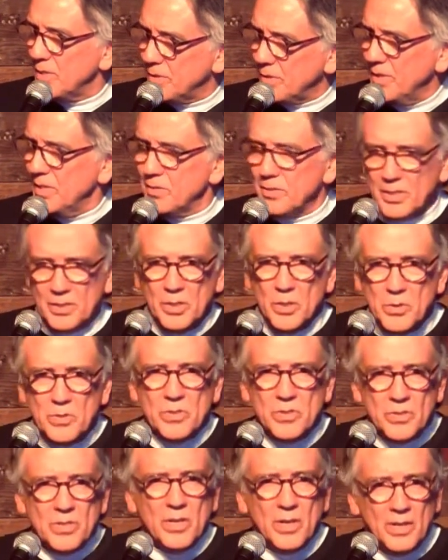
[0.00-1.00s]
These are
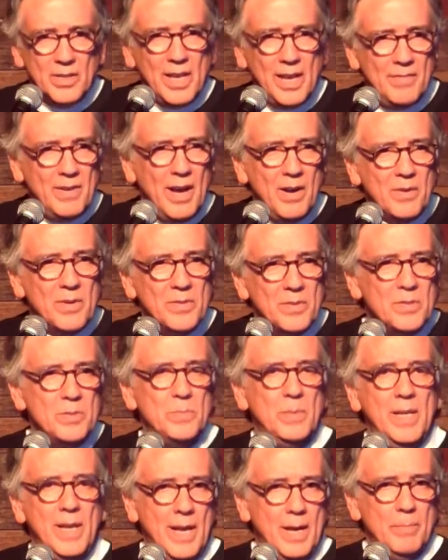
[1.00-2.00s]
institutions in our life. How could this
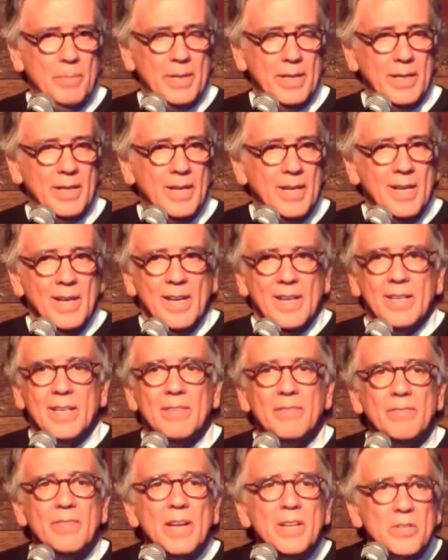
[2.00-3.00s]
be happening?
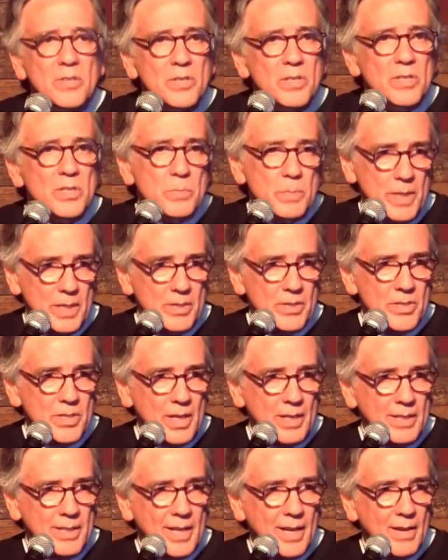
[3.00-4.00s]
Conventions being
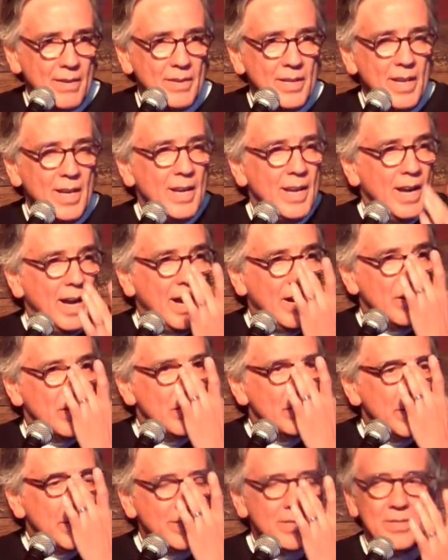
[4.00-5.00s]
shut down. I
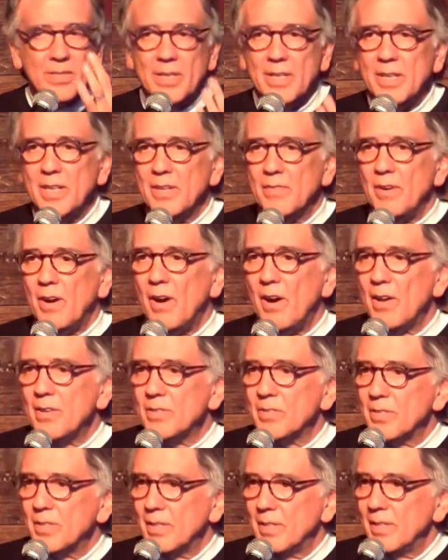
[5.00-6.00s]
heard that the city of
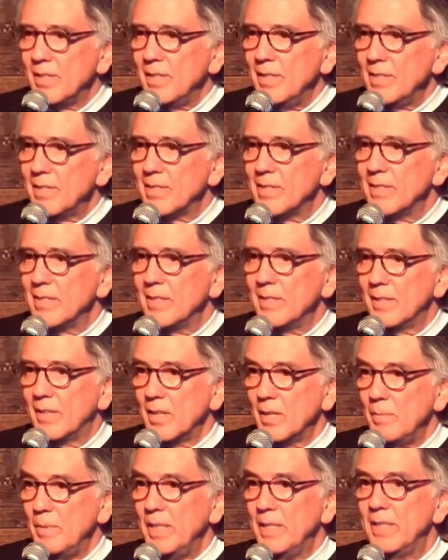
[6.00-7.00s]
Austin is
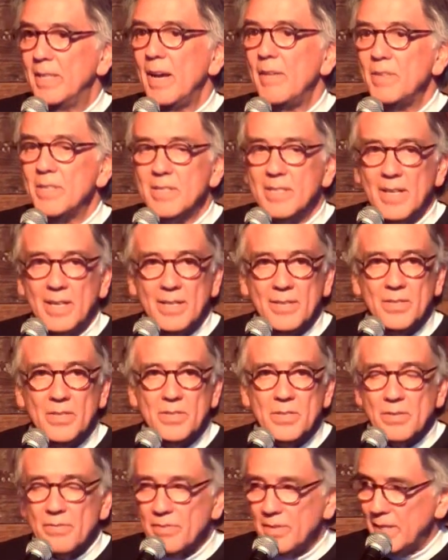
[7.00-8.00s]
going to be devastated
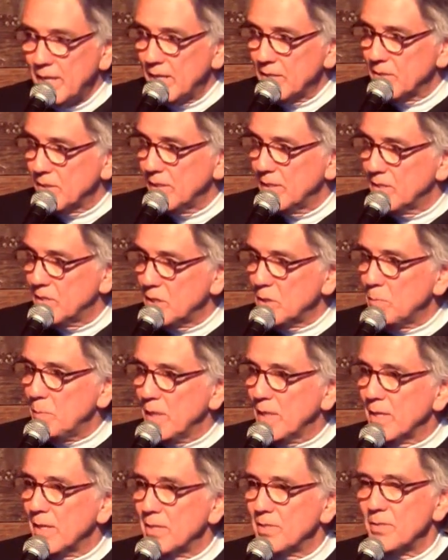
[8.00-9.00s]
this year financially just
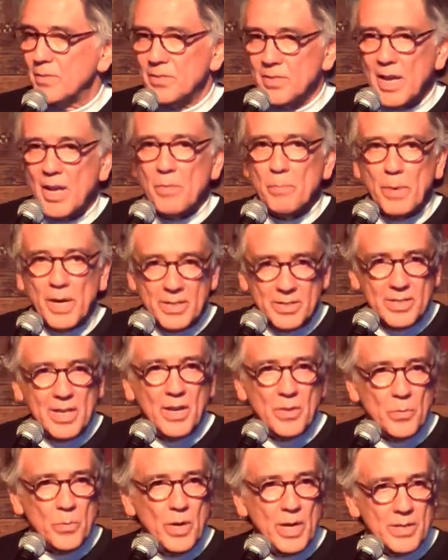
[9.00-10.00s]
because of South by
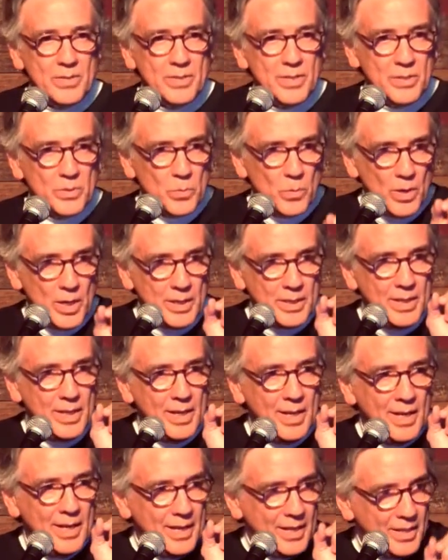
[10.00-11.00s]
Southwest, this one
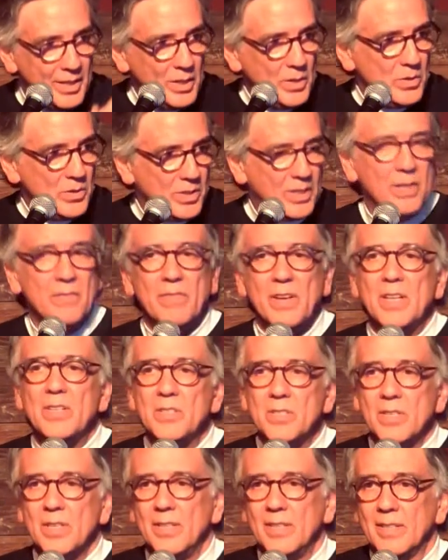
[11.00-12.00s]
huge
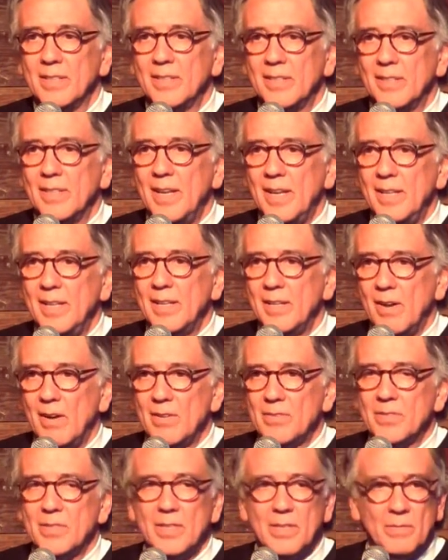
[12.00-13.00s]
convention that hit
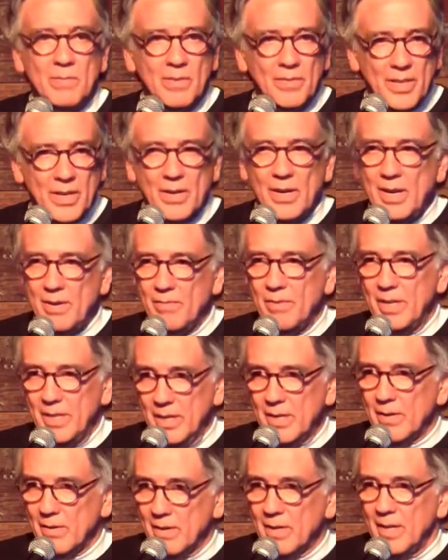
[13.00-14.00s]
Austin there every
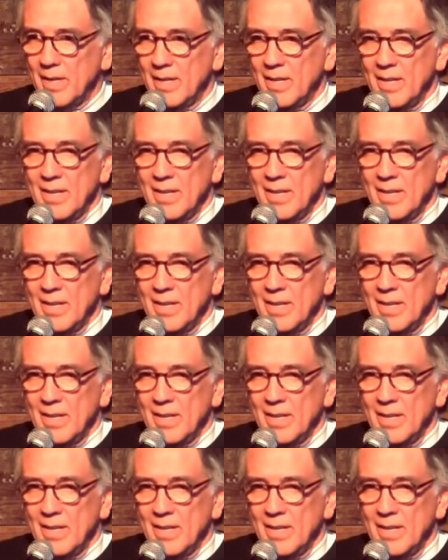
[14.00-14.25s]
year,